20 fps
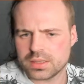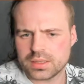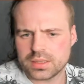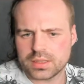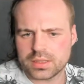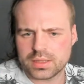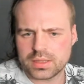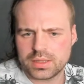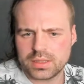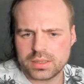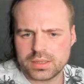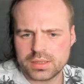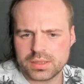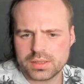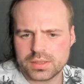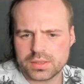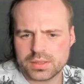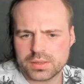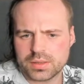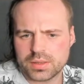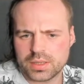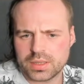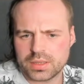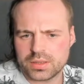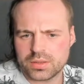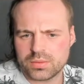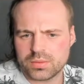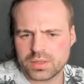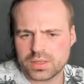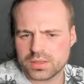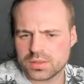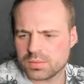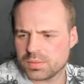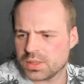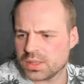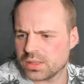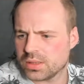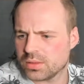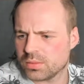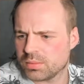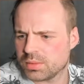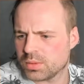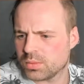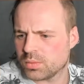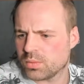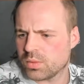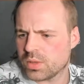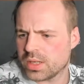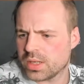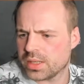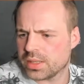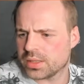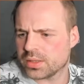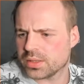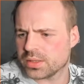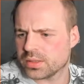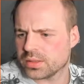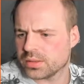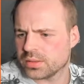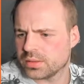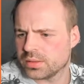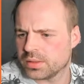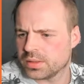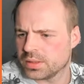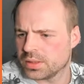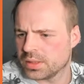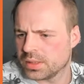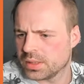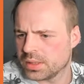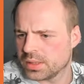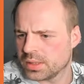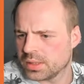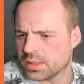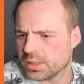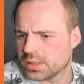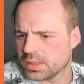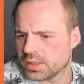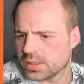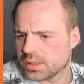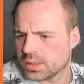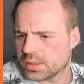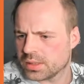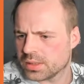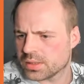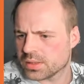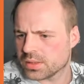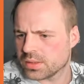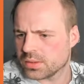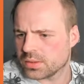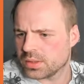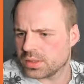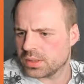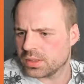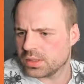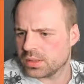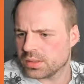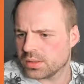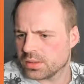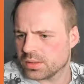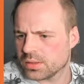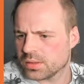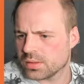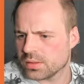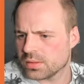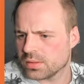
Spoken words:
It is. I do want it to be a little bit wider. Let's go here.